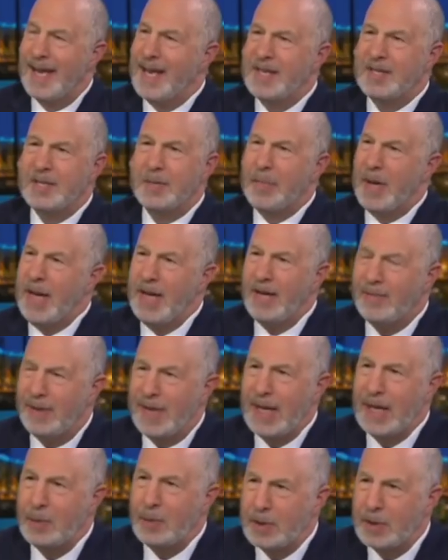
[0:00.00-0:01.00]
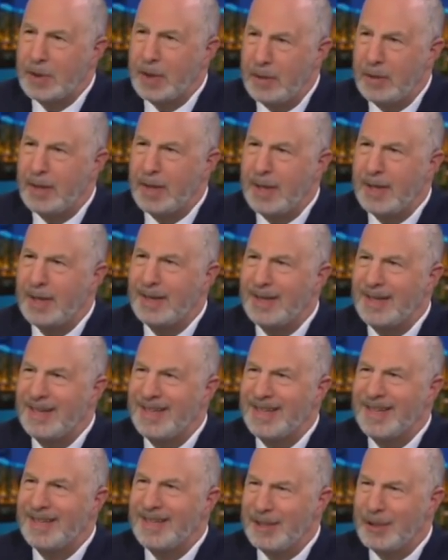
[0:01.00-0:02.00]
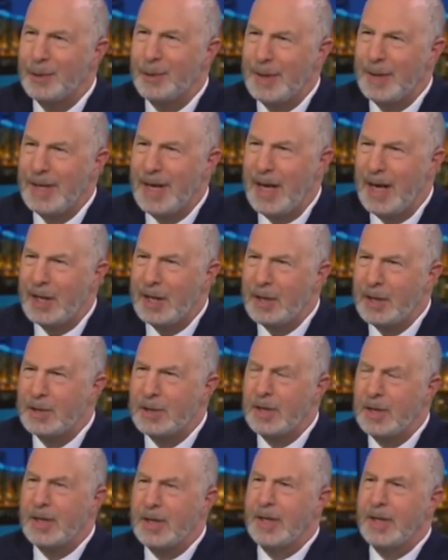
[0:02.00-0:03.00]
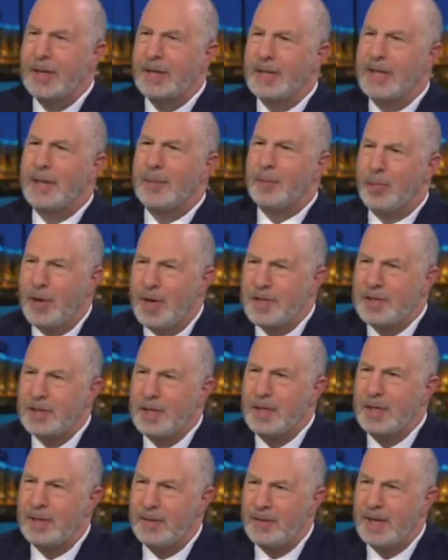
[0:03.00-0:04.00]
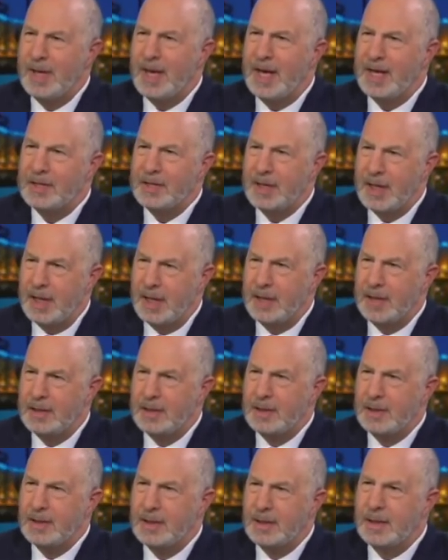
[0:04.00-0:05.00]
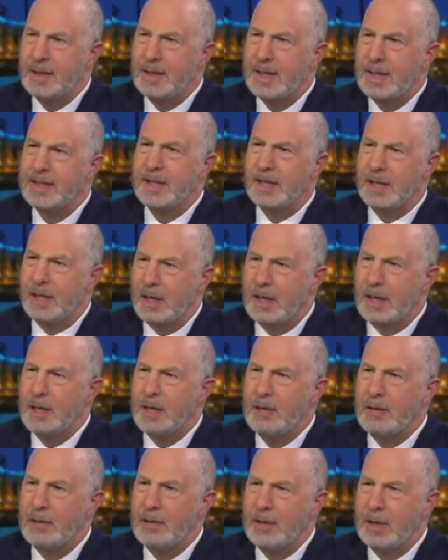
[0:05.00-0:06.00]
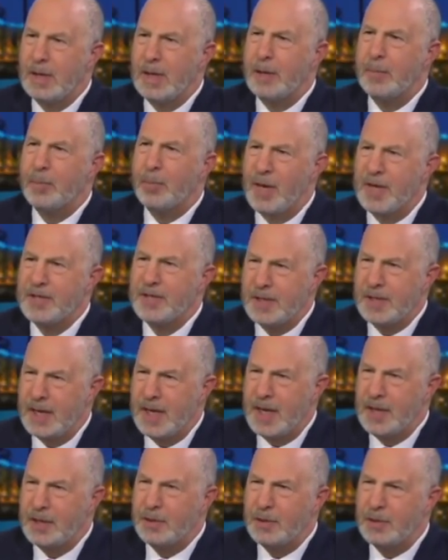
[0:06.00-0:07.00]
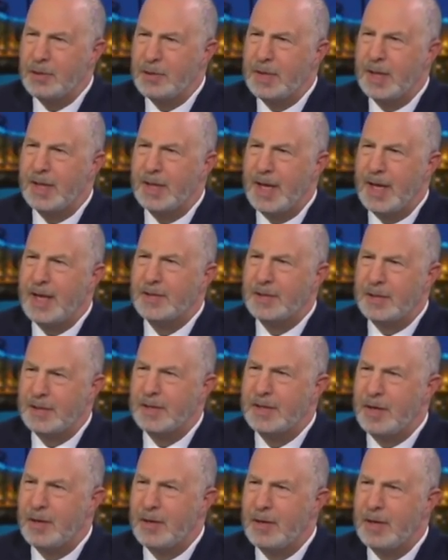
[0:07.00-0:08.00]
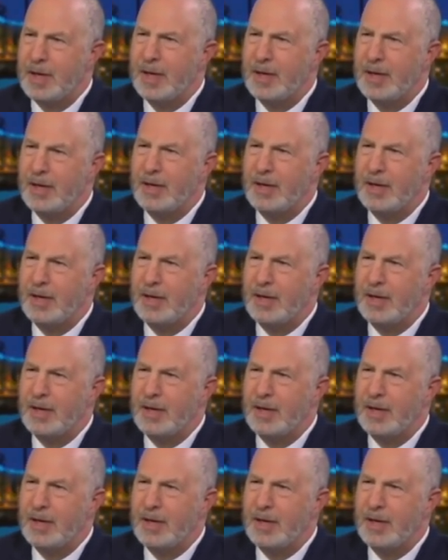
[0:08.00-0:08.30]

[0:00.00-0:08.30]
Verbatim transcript: and it's a painful, anguishing thing to acknowledge that the president of the United States is a clear and present danger to the national security